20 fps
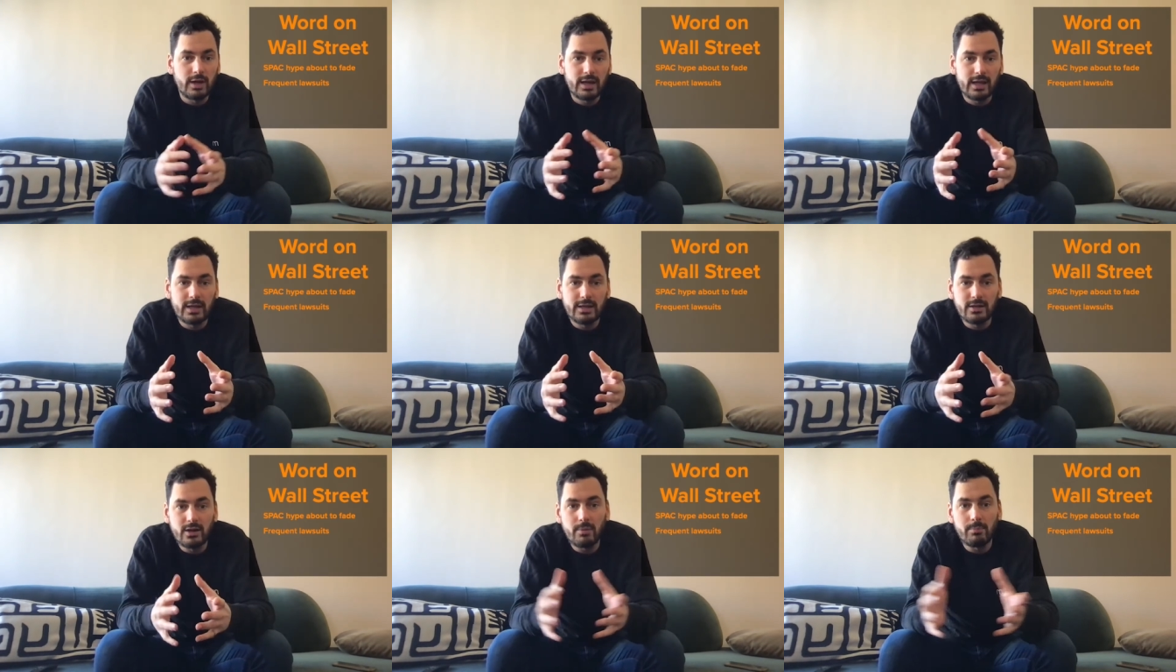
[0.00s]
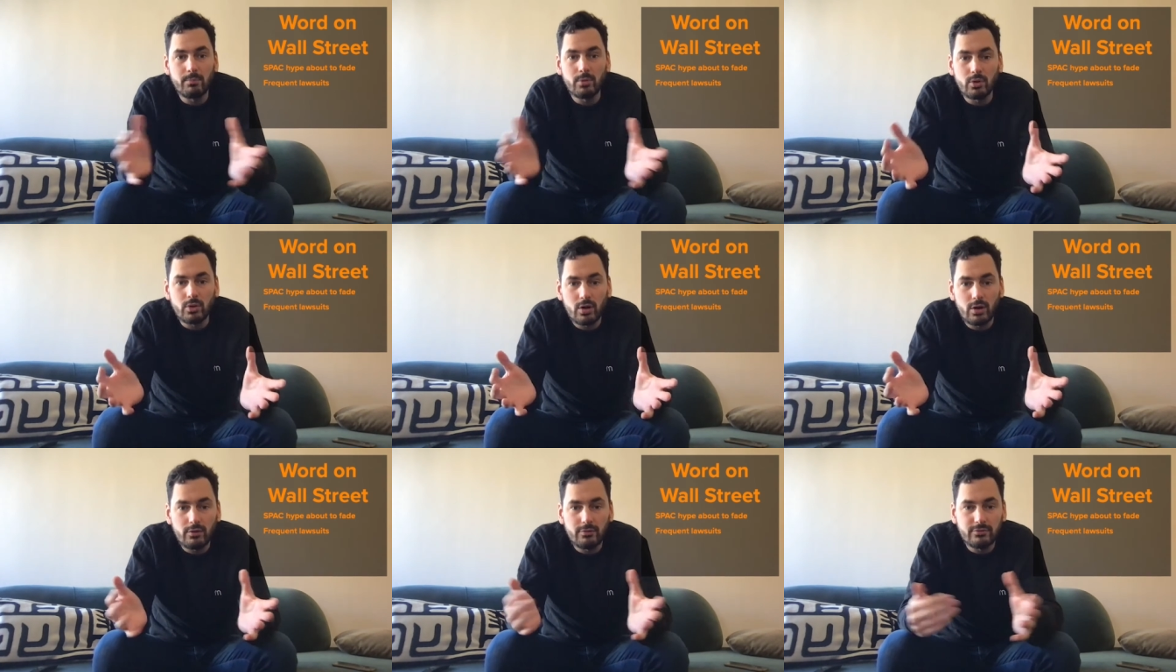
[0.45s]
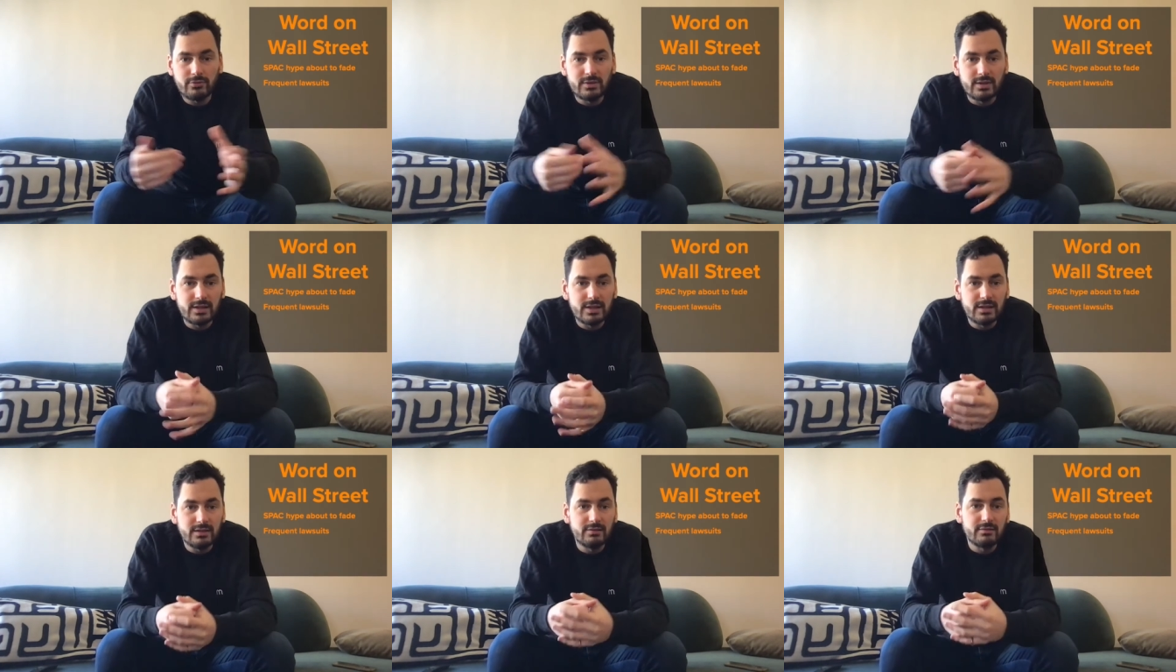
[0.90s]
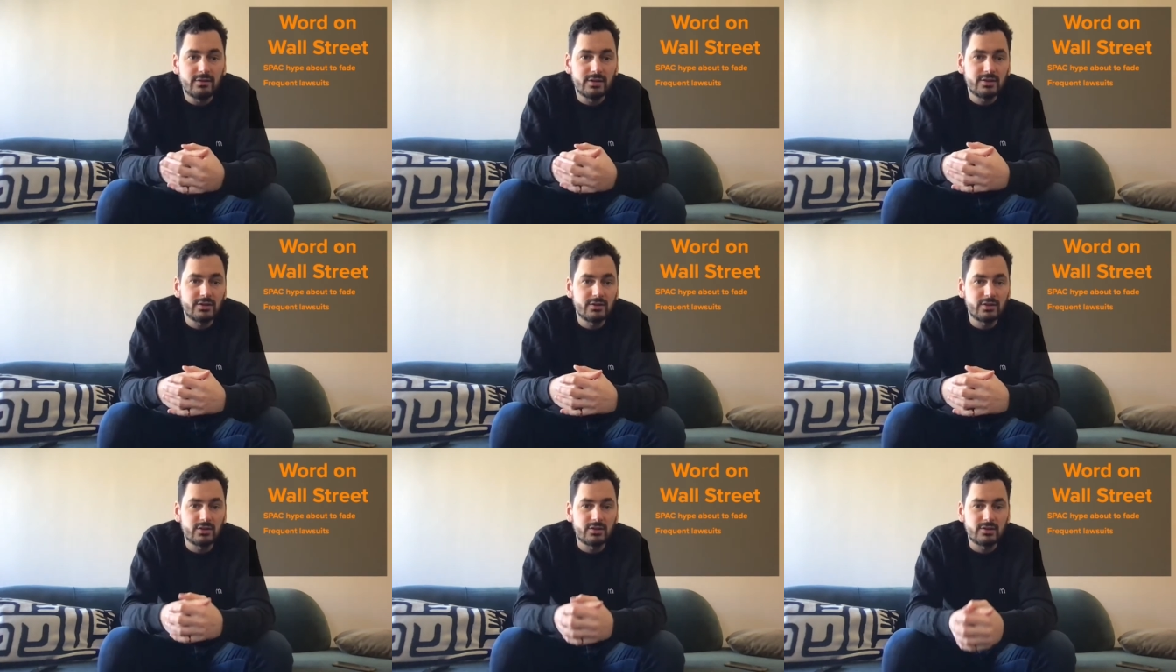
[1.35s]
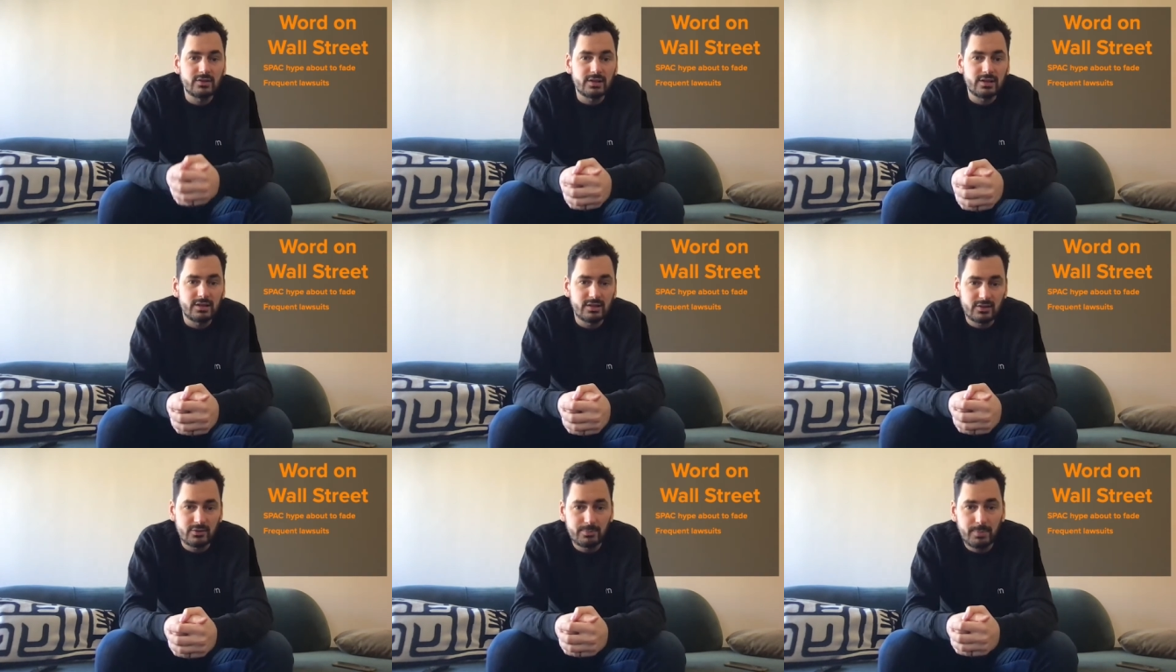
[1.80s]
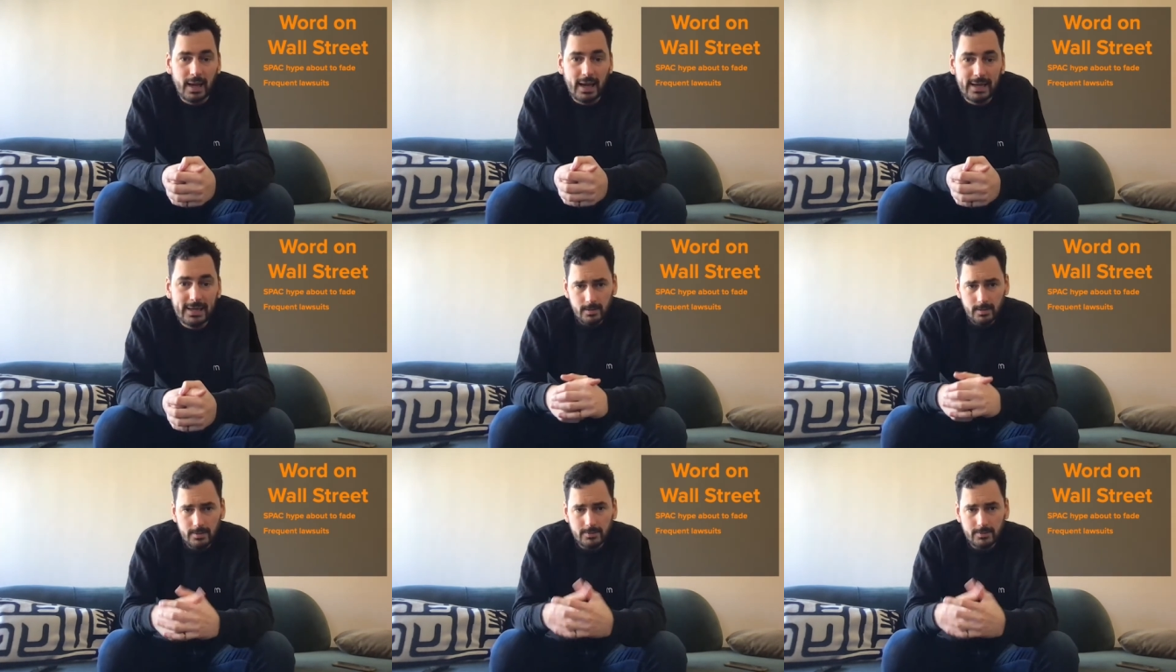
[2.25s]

a number of the investors in the SPAC.